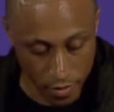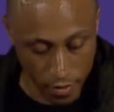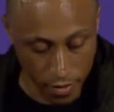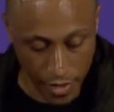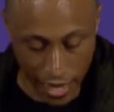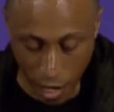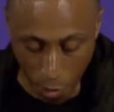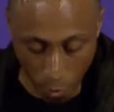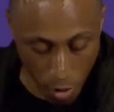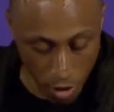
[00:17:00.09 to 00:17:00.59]

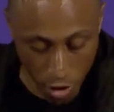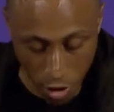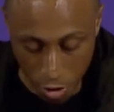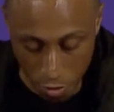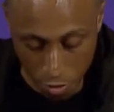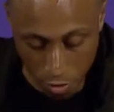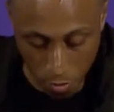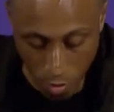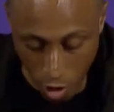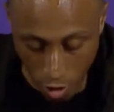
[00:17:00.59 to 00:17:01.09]
I won't go
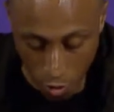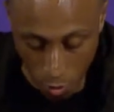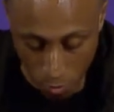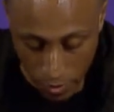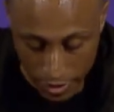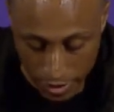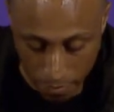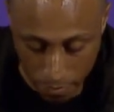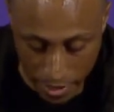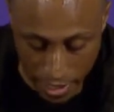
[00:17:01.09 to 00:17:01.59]
through all the
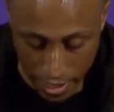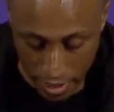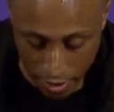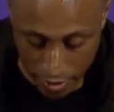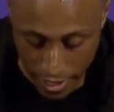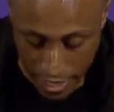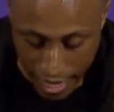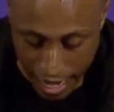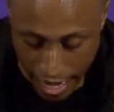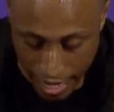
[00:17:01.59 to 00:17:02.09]
Wikipedia
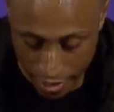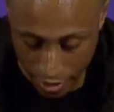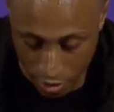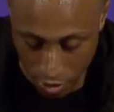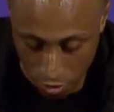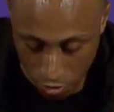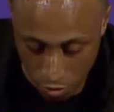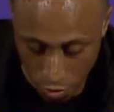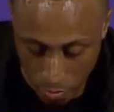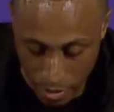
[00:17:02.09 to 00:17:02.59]
that I had to
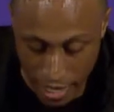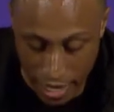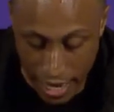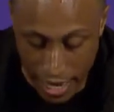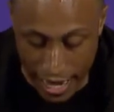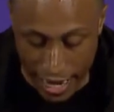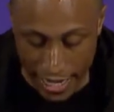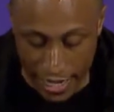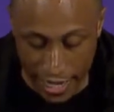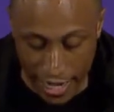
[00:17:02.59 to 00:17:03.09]
go through, but
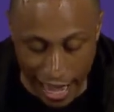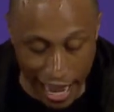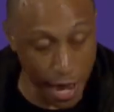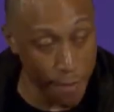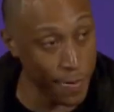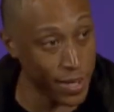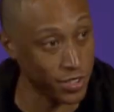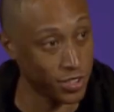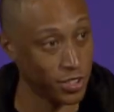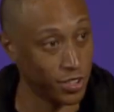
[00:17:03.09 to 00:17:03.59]
in
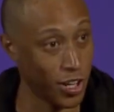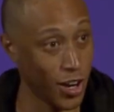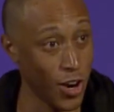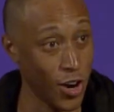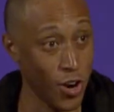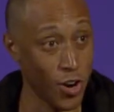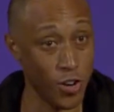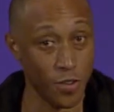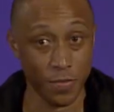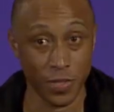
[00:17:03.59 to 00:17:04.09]
layman's
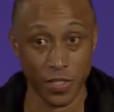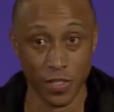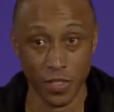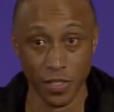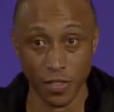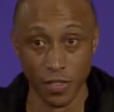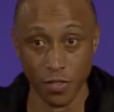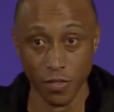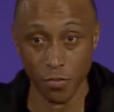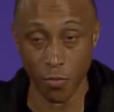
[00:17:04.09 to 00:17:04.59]
terms,
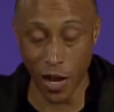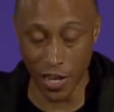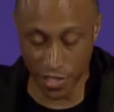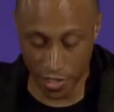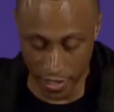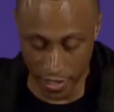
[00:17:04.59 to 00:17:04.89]
watch